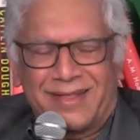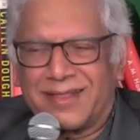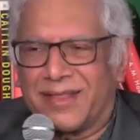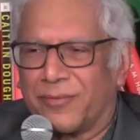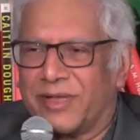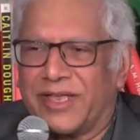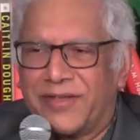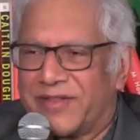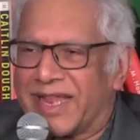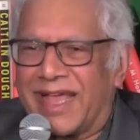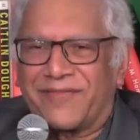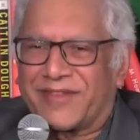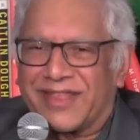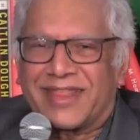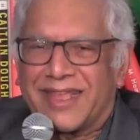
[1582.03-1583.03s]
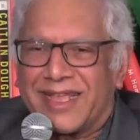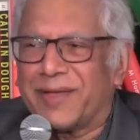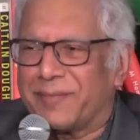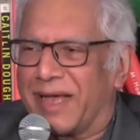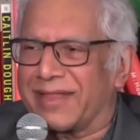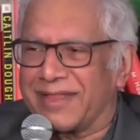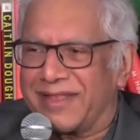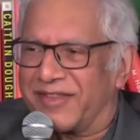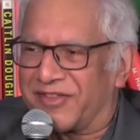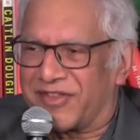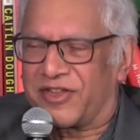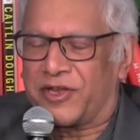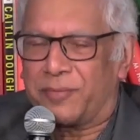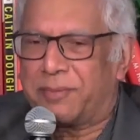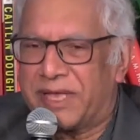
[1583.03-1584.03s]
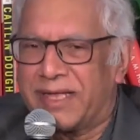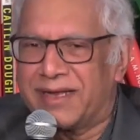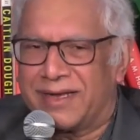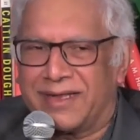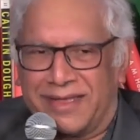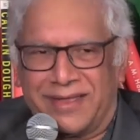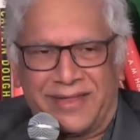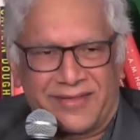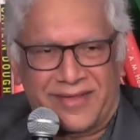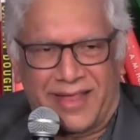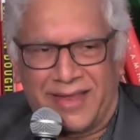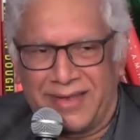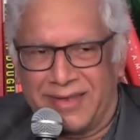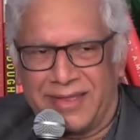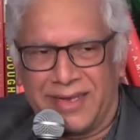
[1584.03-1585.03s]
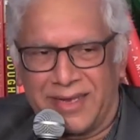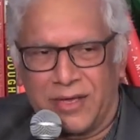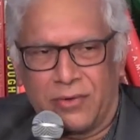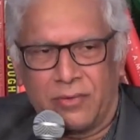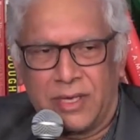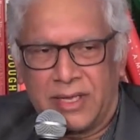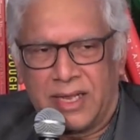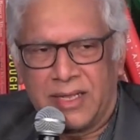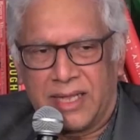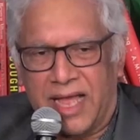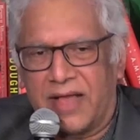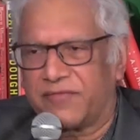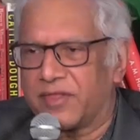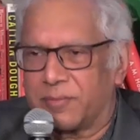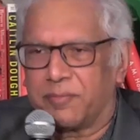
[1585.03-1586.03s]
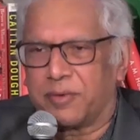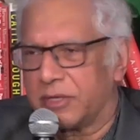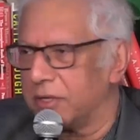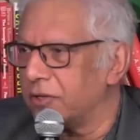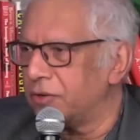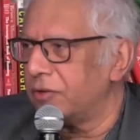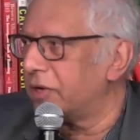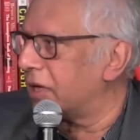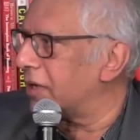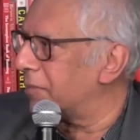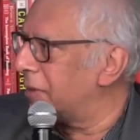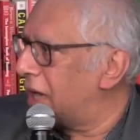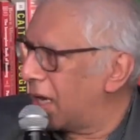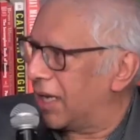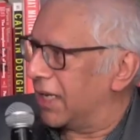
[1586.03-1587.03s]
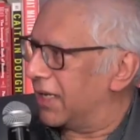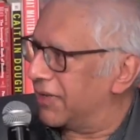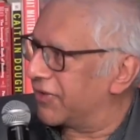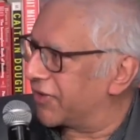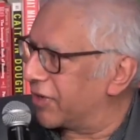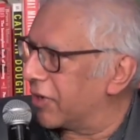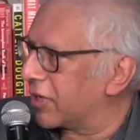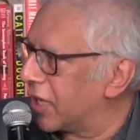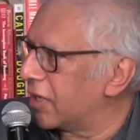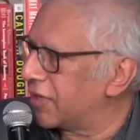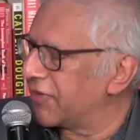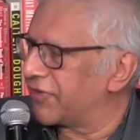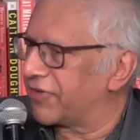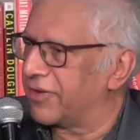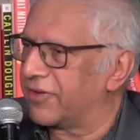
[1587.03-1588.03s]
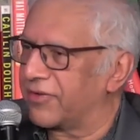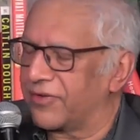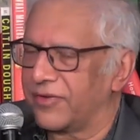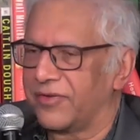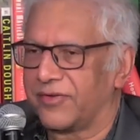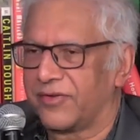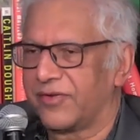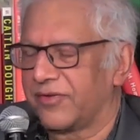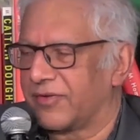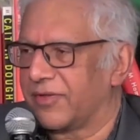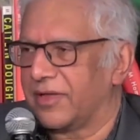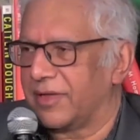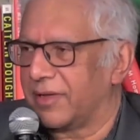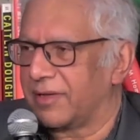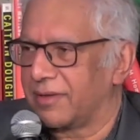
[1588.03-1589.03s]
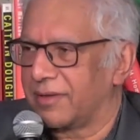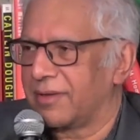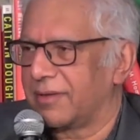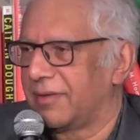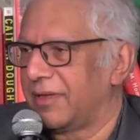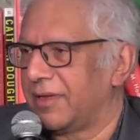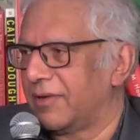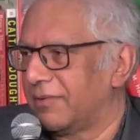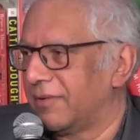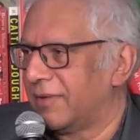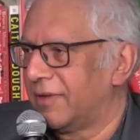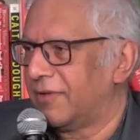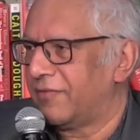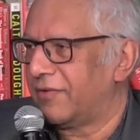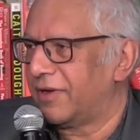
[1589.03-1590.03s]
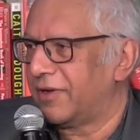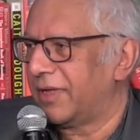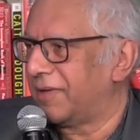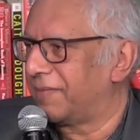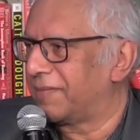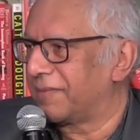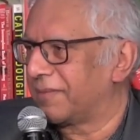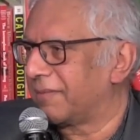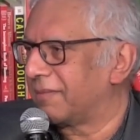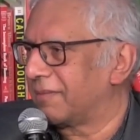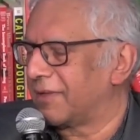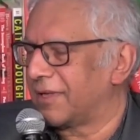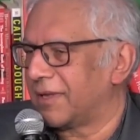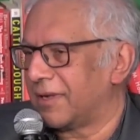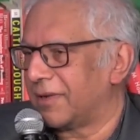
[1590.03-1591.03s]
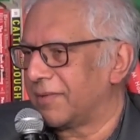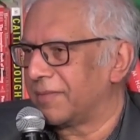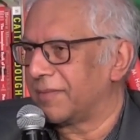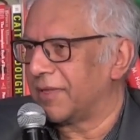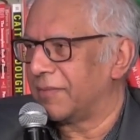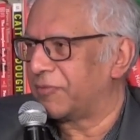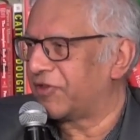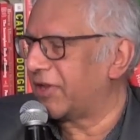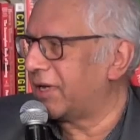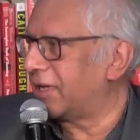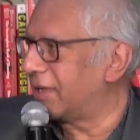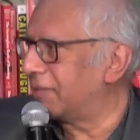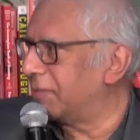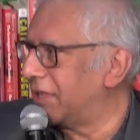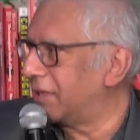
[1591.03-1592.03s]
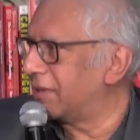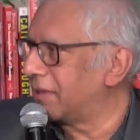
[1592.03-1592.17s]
That we even have to think about these stupidities and, have them pollute our minds and our consciousness is just like, very, upsetting to me.